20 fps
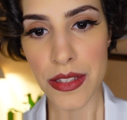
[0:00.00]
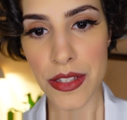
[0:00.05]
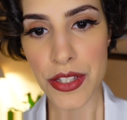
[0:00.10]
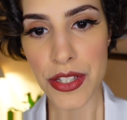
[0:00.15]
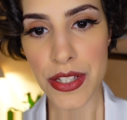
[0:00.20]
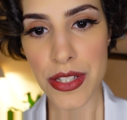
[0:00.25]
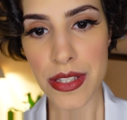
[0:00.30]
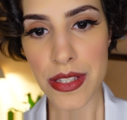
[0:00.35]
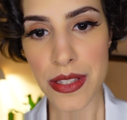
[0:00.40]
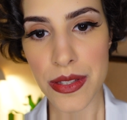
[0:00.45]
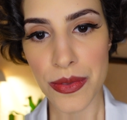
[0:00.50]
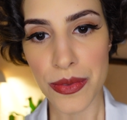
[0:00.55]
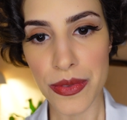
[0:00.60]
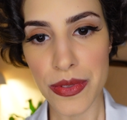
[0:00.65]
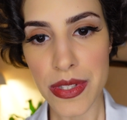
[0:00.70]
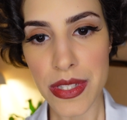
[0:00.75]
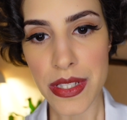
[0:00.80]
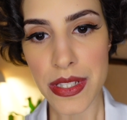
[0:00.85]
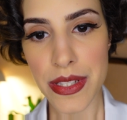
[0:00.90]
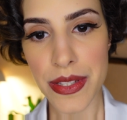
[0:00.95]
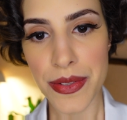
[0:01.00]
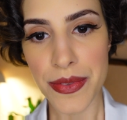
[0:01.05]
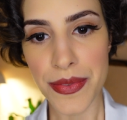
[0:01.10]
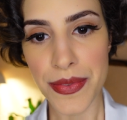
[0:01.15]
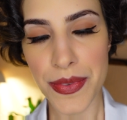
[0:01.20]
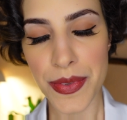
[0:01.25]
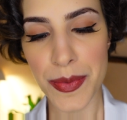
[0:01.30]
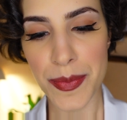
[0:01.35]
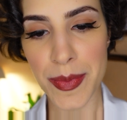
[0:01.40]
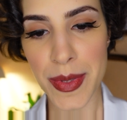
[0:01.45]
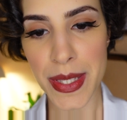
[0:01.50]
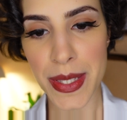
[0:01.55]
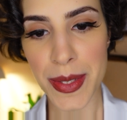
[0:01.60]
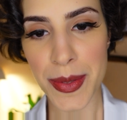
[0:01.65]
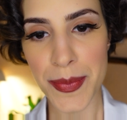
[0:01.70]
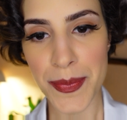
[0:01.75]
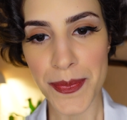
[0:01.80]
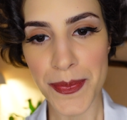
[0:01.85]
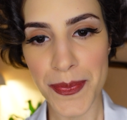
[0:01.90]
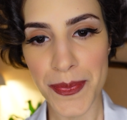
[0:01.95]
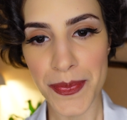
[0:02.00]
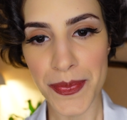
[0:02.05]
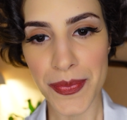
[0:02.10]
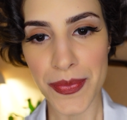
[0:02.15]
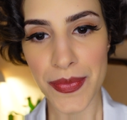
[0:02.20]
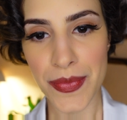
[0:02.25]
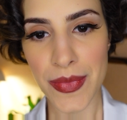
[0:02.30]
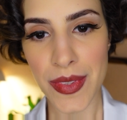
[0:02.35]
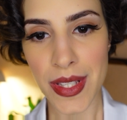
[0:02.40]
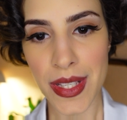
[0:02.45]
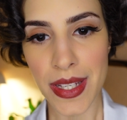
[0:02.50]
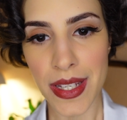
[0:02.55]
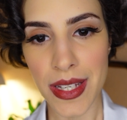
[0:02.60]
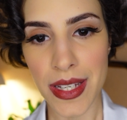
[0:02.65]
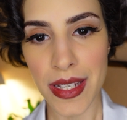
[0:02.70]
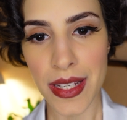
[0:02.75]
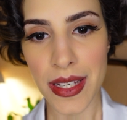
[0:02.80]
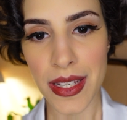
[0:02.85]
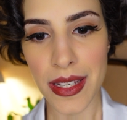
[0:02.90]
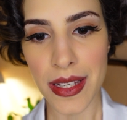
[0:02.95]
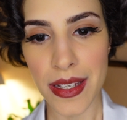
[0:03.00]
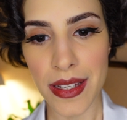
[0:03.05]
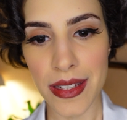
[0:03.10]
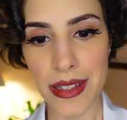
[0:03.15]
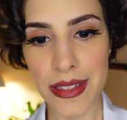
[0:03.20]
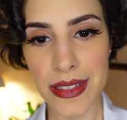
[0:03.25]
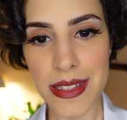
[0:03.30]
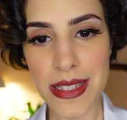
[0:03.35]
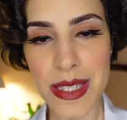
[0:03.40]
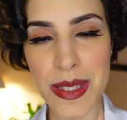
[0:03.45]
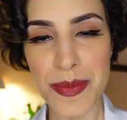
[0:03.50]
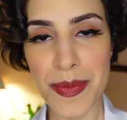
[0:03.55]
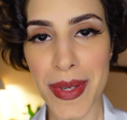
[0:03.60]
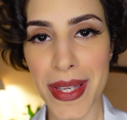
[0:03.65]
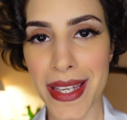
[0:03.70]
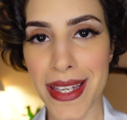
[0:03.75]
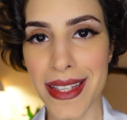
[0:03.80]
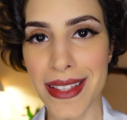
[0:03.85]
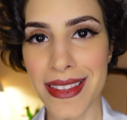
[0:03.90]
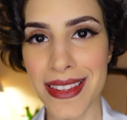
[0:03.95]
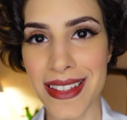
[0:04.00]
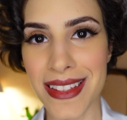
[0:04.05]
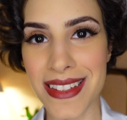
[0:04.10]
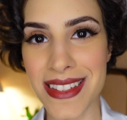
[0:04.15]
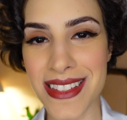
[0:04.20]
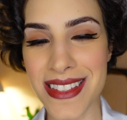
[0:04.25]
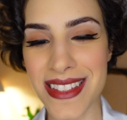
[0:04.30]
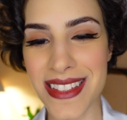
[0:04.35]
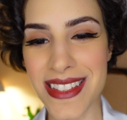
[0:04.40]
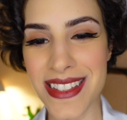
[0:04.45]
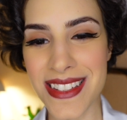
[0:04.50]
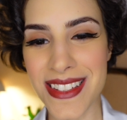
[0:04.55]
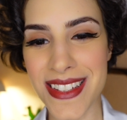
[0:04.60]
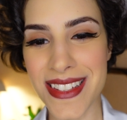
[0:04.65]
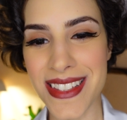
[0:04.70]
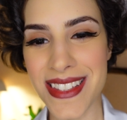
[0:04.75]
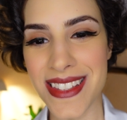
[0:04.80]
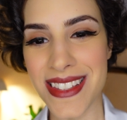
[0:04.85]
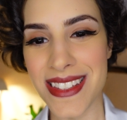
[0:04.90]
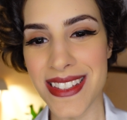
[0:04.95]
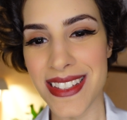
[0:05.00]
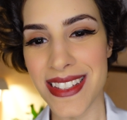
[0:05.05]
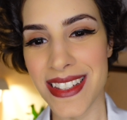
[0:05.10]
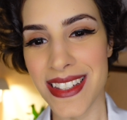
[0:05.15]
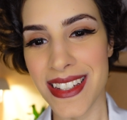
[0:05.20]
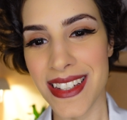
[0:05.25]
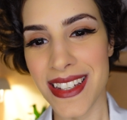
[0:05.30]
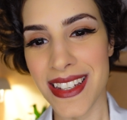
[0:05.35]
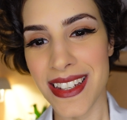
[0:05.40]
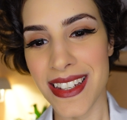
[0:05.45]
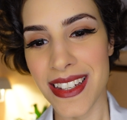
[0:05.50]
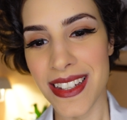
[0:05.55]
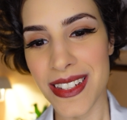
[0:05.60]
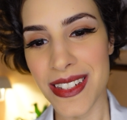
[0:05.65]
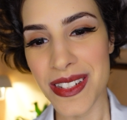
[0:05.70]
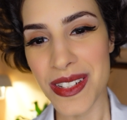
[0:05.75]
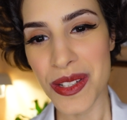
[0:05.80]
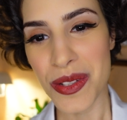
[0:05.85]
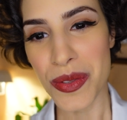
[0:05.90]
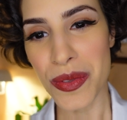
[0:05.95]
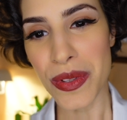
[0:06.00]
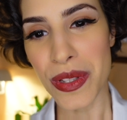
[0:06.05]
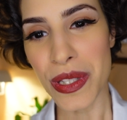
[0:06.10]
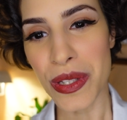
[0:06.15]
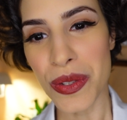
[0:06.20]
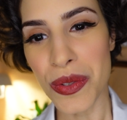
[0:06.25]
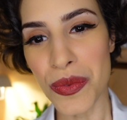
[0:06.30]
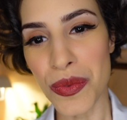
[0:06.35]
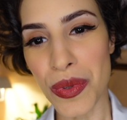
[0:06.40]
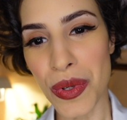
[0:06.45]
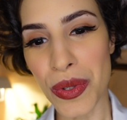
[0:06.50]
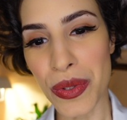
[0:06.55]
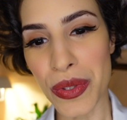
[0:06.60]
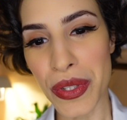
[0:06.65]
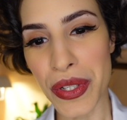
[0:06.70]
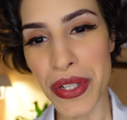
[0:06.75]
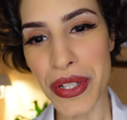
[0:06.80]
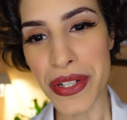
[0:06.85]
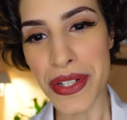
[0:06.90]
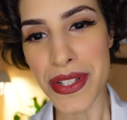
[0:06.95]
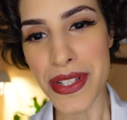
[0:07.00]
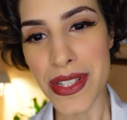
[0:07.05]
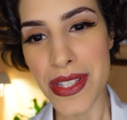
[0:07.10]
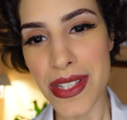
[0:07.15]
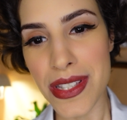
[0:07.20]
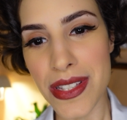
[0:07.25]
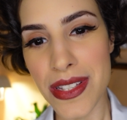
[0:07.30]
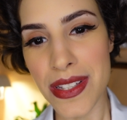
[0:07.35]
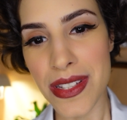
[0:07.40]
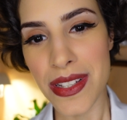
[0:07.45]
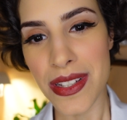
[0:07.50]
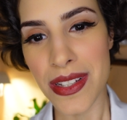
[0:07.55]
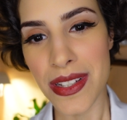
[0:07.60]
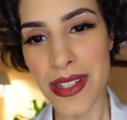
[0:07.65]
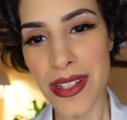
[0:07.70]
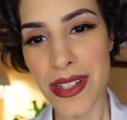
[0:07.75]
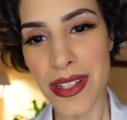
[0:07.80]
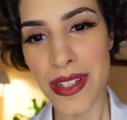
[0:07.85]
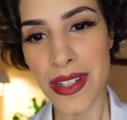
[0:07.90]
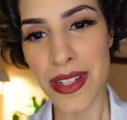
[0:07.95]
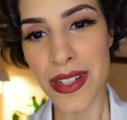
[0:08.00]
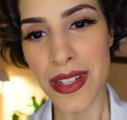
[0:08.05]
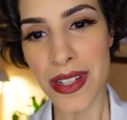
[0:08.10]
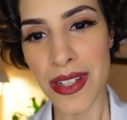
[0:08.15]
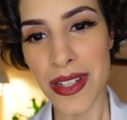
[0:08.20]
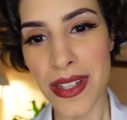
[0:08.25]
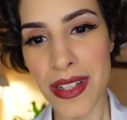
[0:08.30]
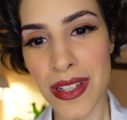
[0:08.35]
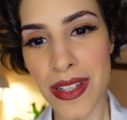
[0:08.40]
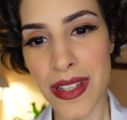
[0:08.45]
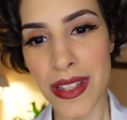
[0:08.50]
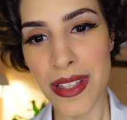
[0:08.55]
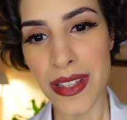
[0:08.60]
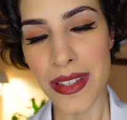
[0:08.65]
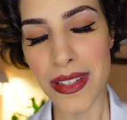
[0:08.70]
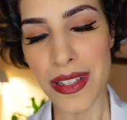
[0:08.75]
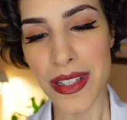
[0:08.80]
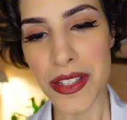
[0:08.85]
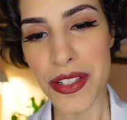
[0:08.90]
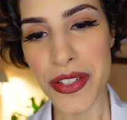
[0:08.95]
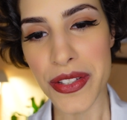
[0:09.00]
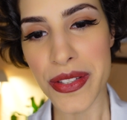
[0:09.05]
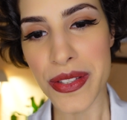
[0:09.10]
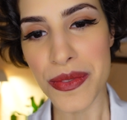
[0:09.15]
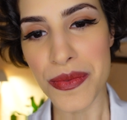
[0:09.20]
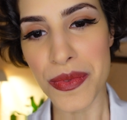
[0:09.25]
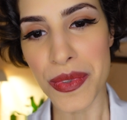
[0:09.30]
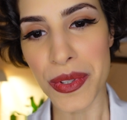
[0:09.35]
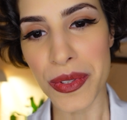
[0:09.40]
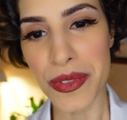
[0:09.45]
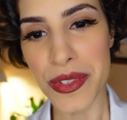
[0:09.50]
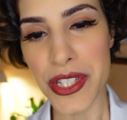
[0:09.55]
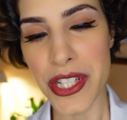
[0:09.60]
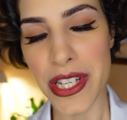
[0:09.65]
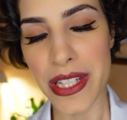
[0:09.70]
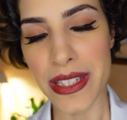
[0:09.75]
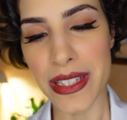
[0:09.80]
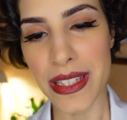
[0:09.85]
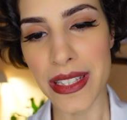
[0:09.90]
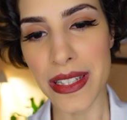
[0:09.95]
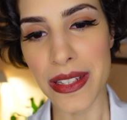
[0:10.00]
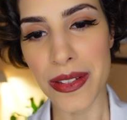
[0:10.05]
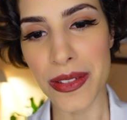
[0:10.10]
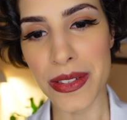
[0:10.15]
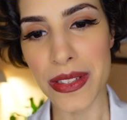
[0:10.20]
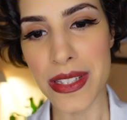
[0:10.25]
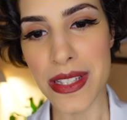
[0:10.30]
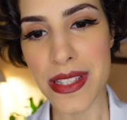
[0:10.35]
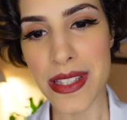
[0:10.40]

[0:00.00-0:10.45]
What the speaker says: Just hold still for me. And it's painless, it's just two little rollers that just roll gently on the